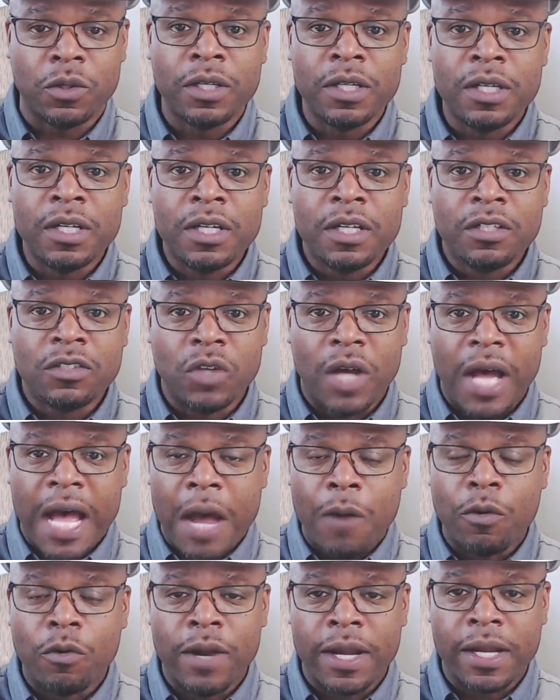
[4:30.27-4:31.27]
So I would
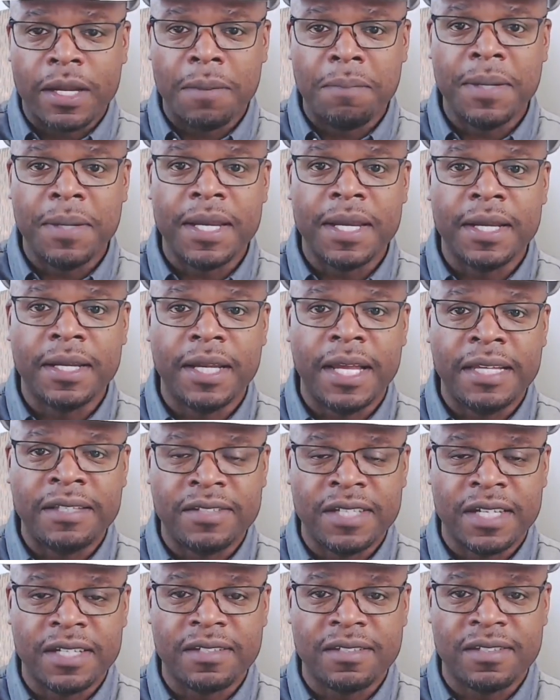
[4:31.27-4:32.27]
recommend a
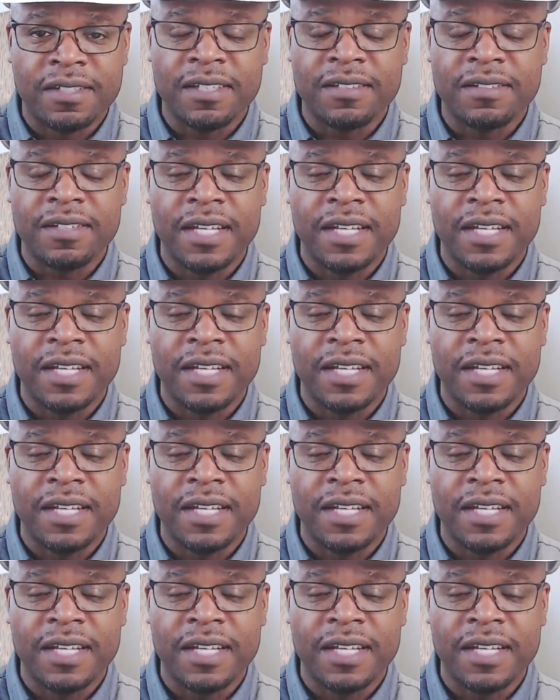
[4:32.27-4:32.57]
660 at